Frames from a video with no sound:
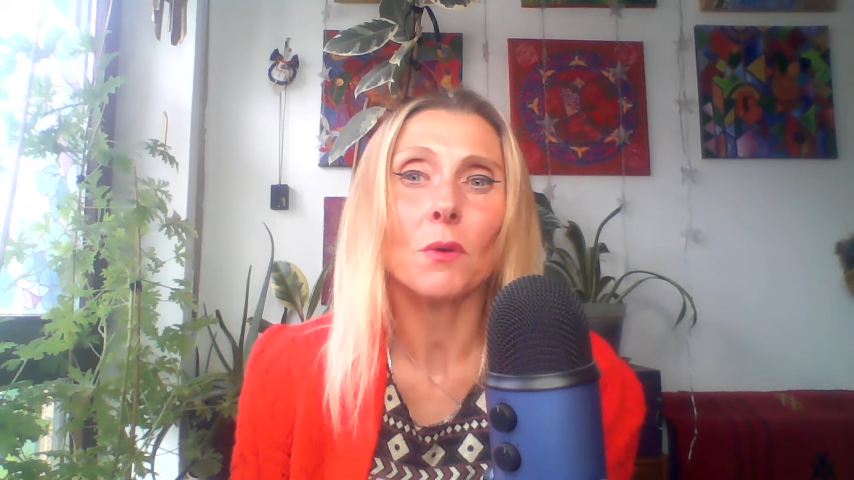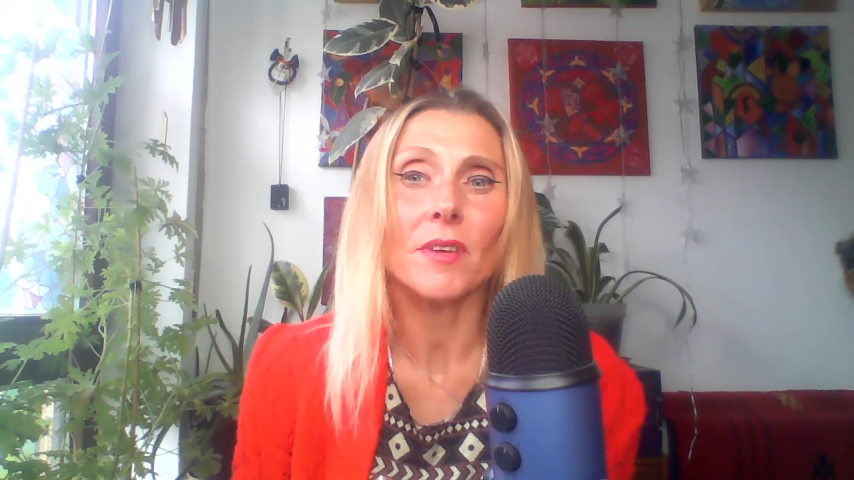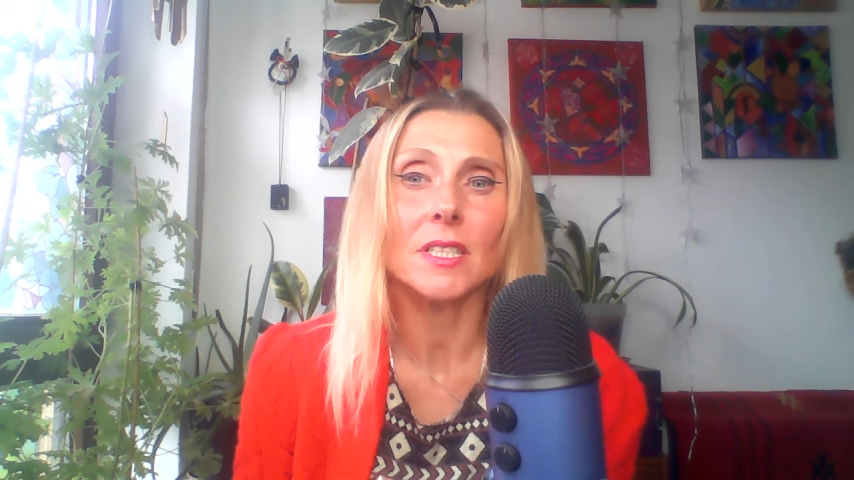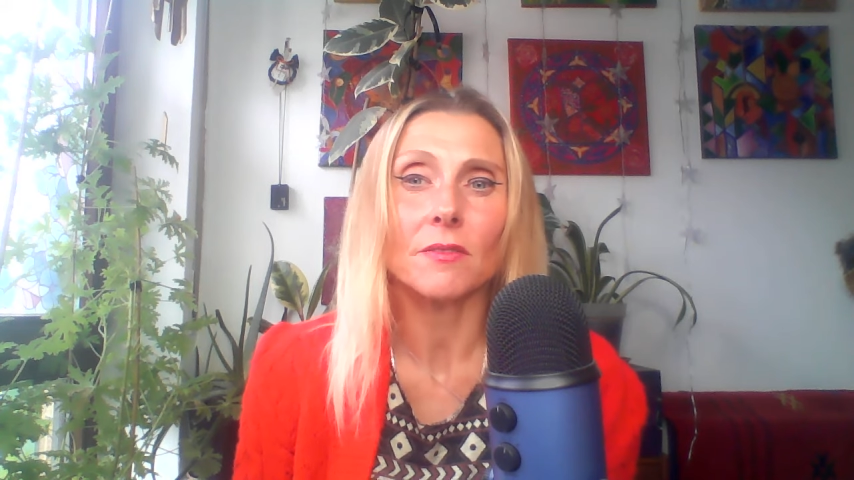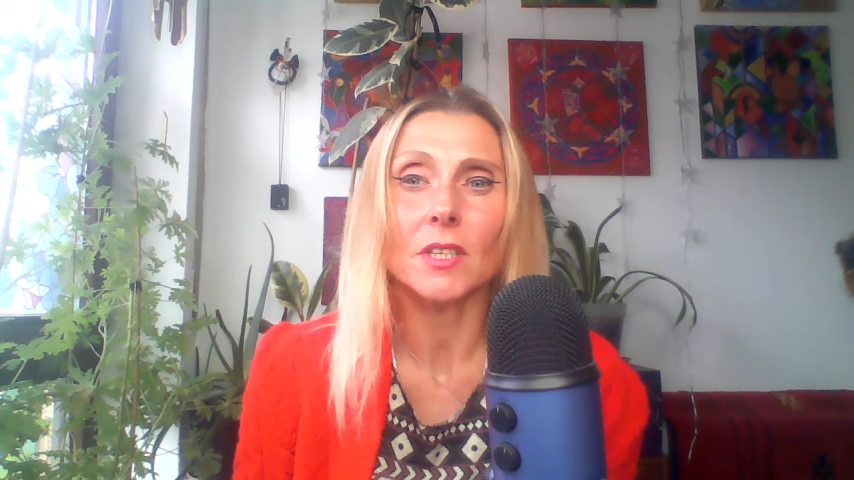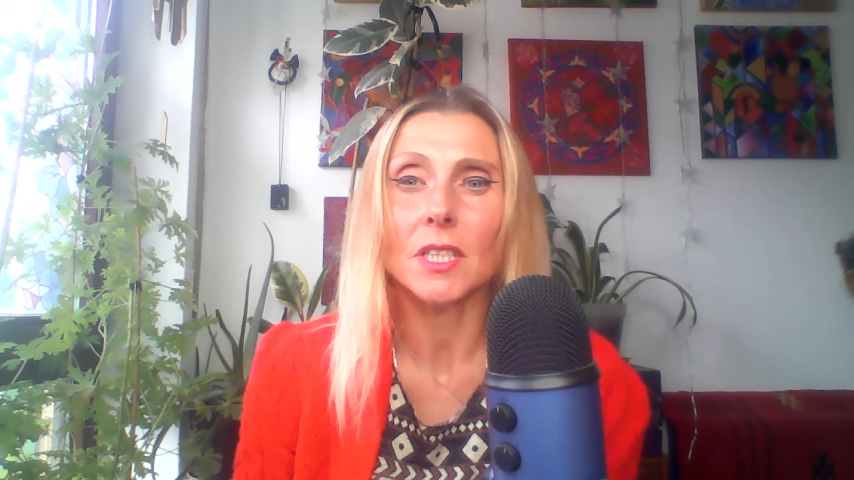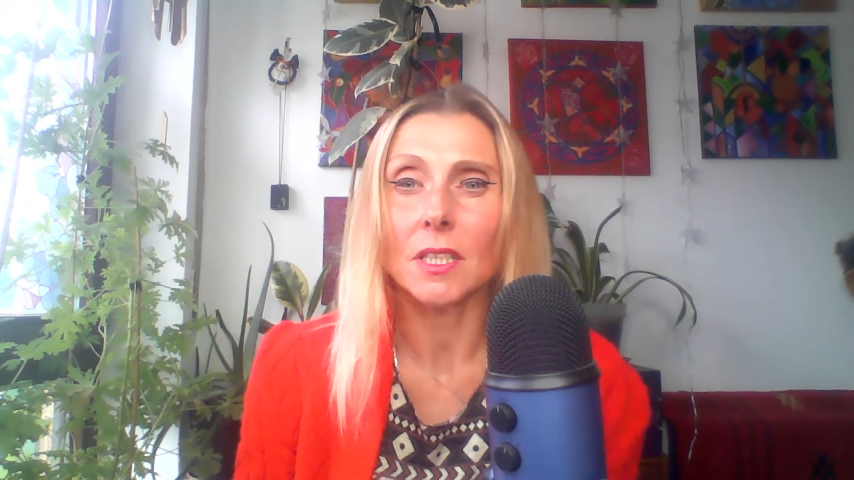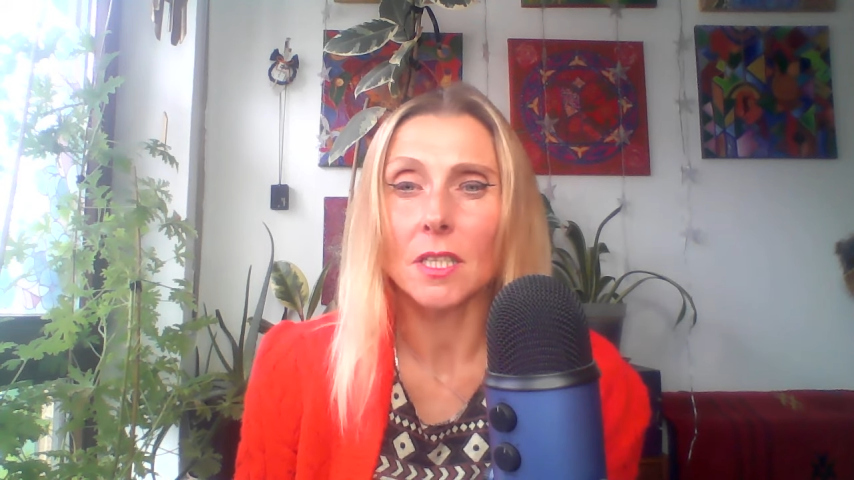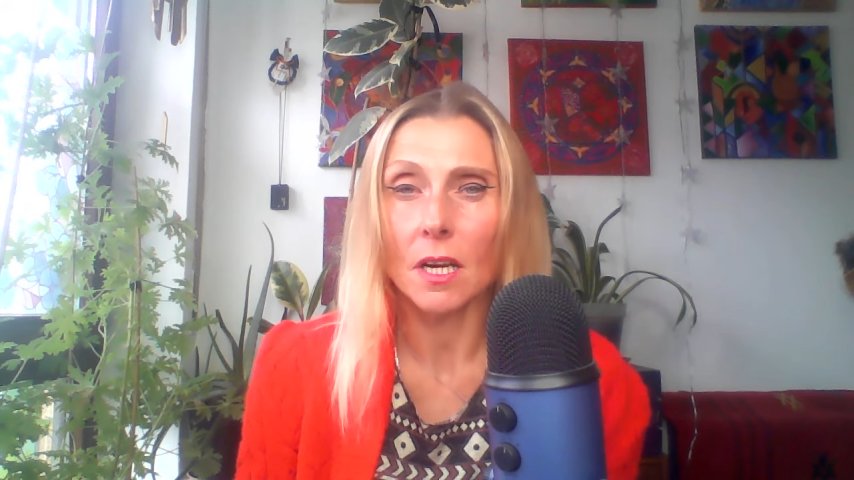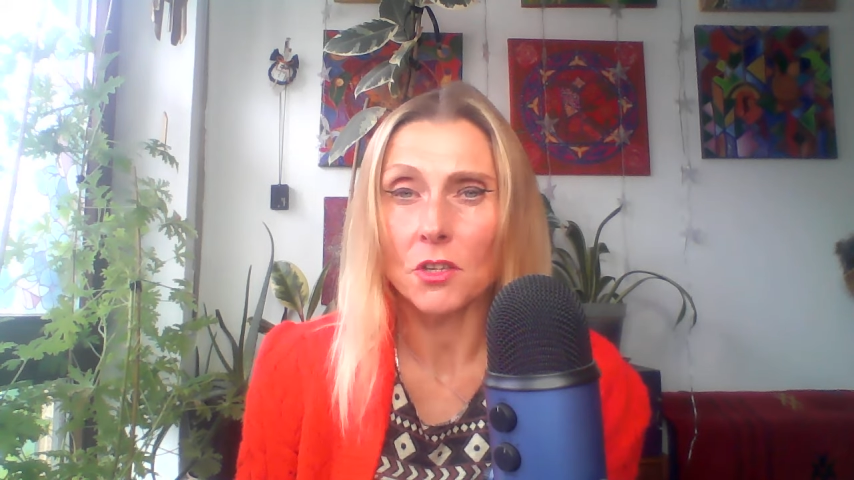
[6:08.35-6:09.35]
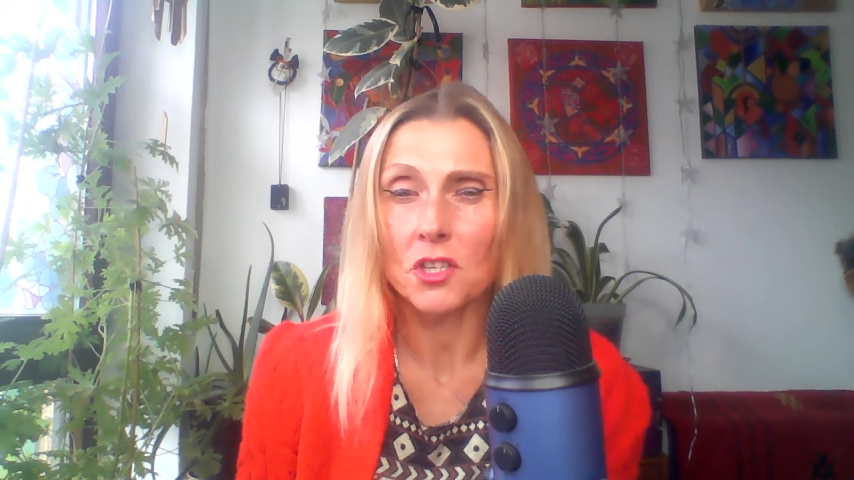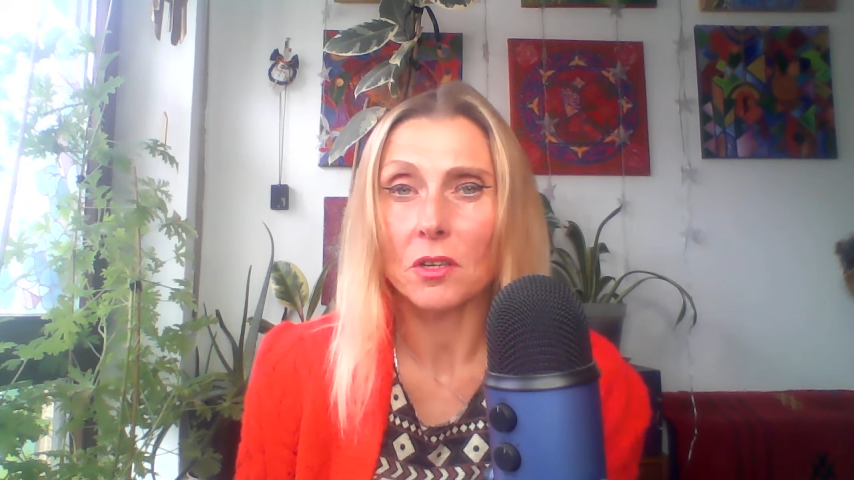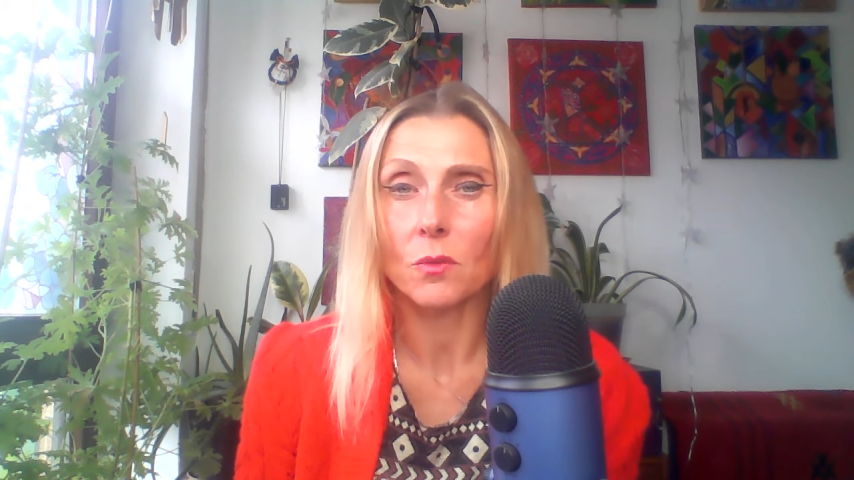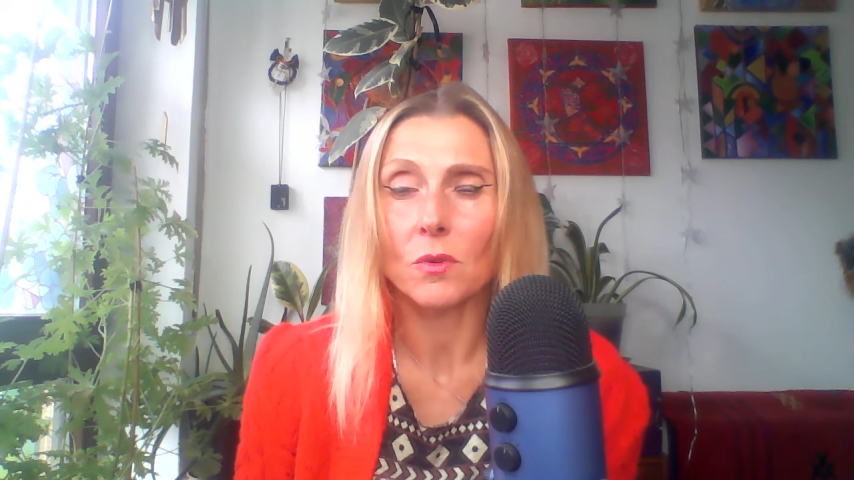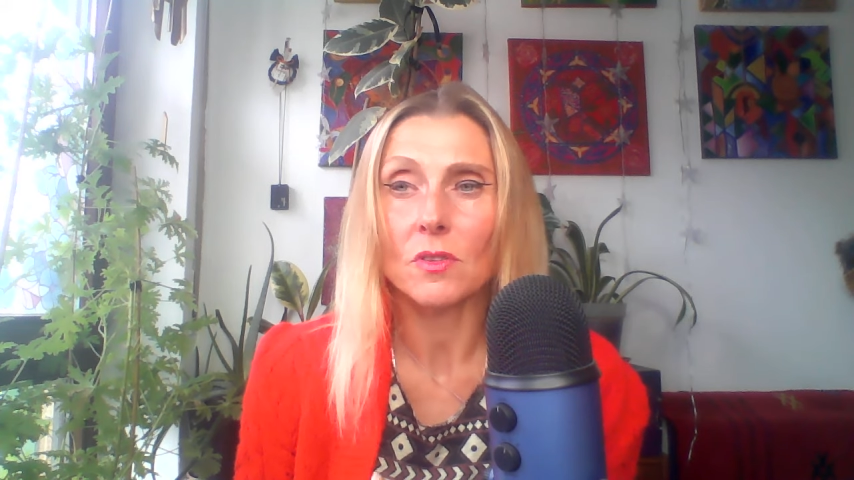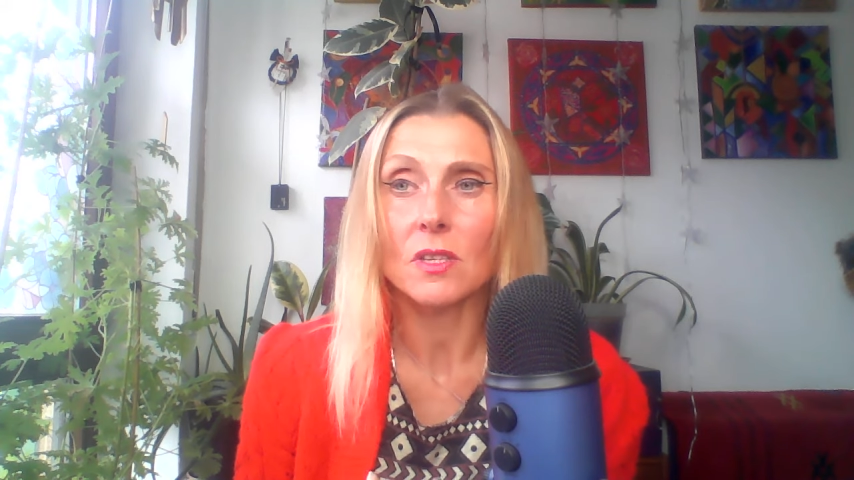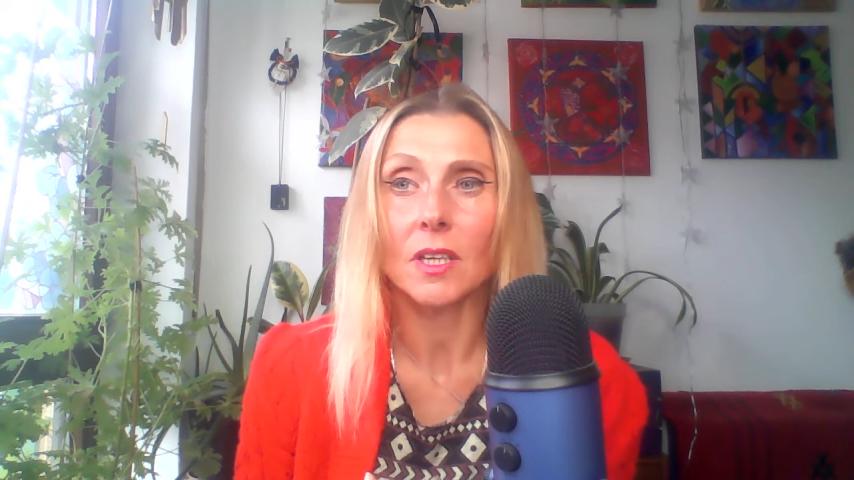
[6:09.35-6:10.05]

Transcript: with a different intention was